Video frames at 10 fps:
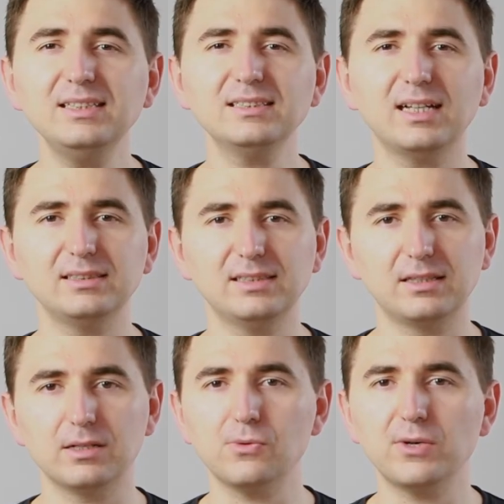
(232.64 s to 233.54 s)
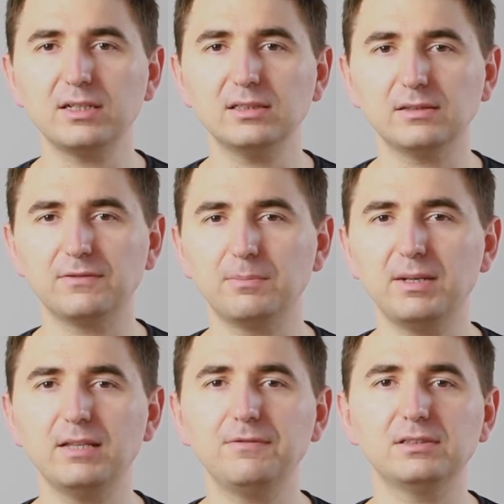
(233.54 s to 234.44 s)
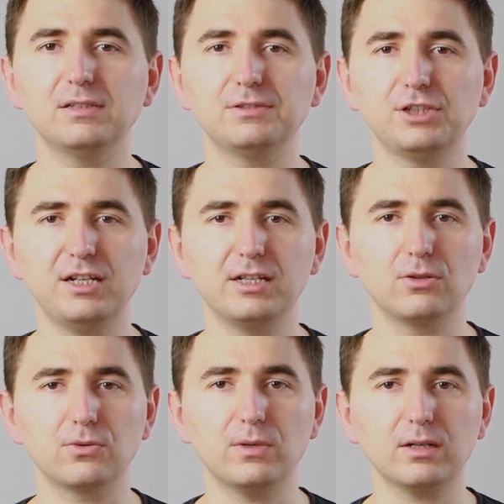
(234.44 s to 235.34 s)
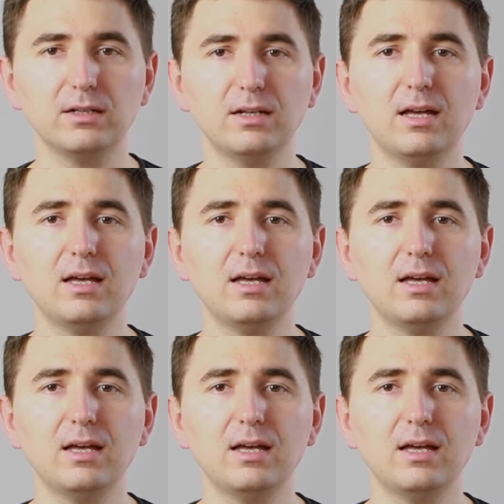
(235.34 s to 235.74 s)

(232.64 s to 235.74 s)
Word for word: insights and the awareness of the benefits of sharing your work,